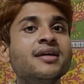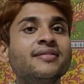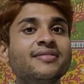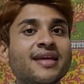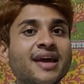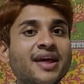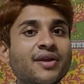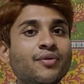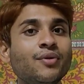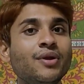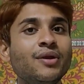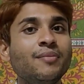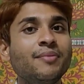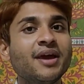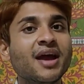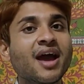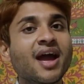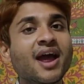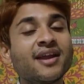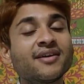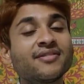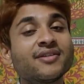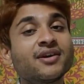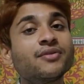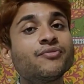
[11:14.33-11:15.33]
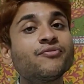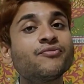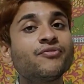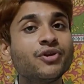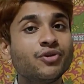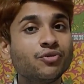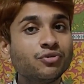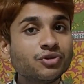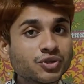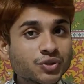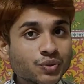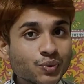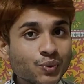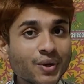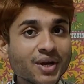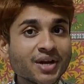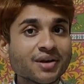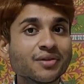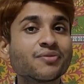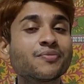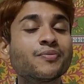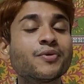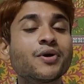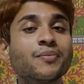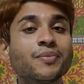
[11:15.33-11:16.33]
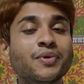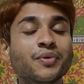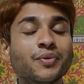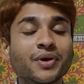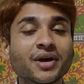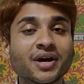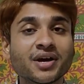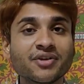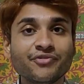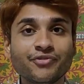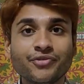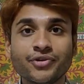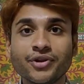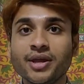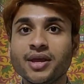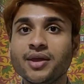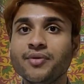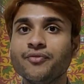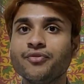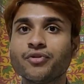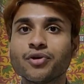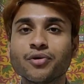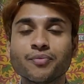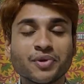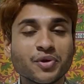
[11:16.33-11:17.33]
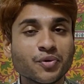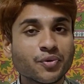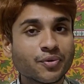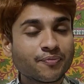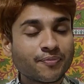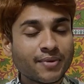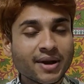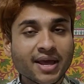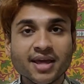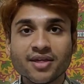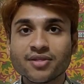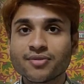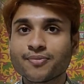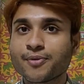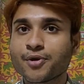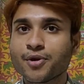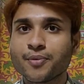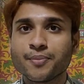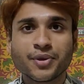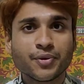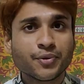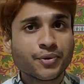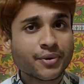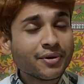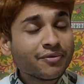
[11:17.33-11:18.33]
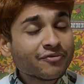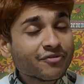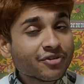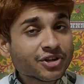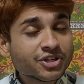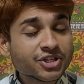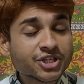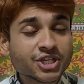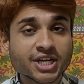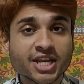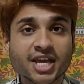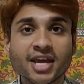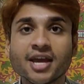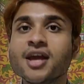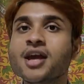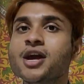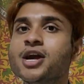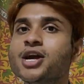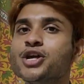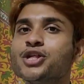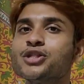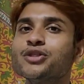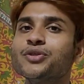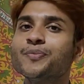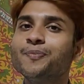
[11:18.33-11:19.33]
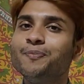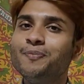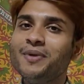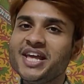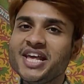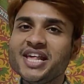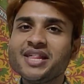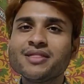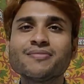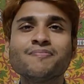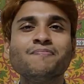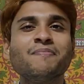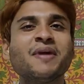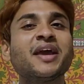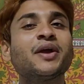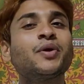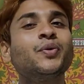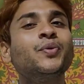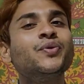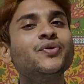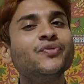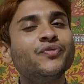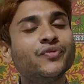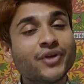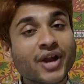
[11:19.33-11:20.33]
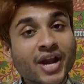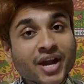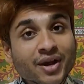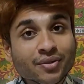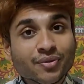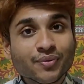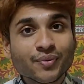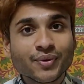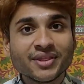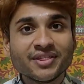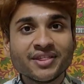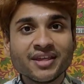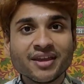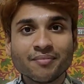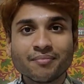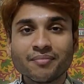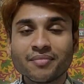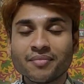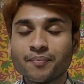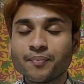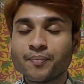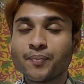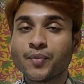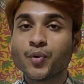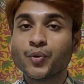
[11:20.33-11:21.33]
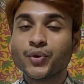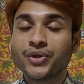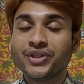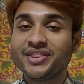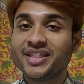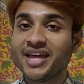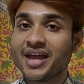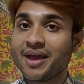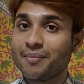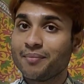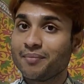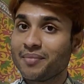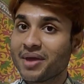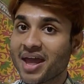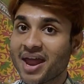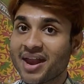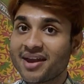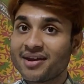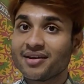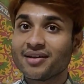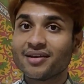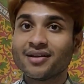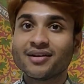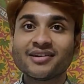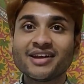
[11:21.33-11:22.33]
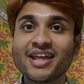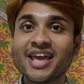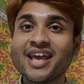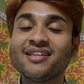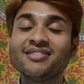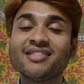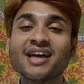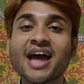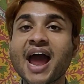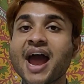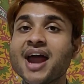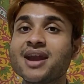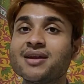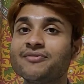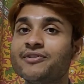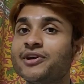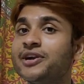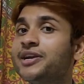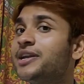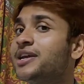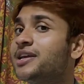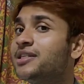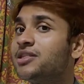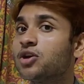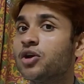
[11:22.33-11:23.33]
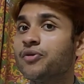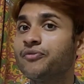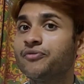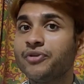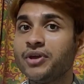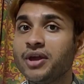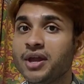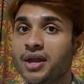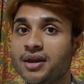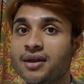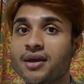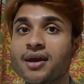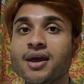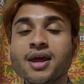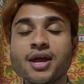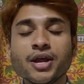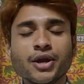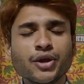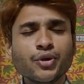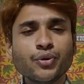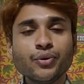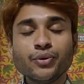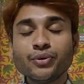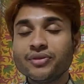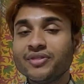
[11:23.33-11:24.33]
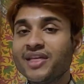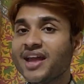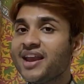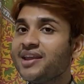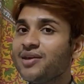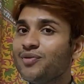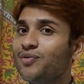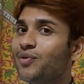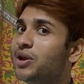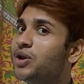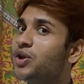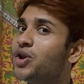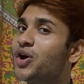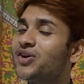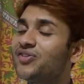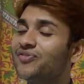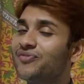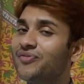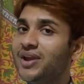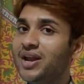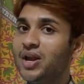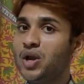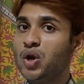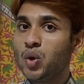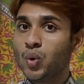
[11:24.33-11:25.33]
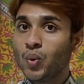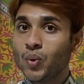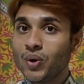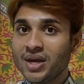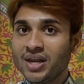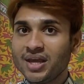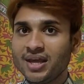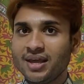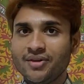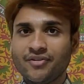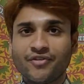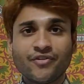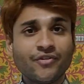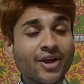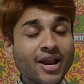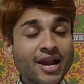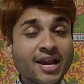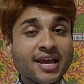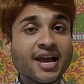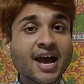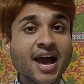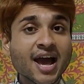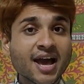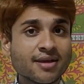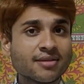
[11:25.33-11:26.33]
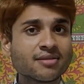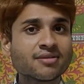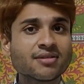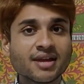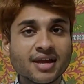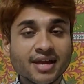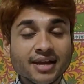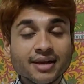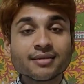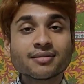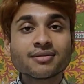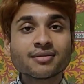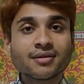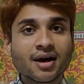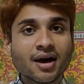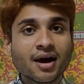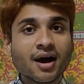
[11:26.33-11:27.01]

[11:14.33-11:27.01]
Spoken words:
there will be another few students from your country, from your place, from your university. So please make good friends with them and take the advantage of it. Then you will not feel lonely. Really guys, it's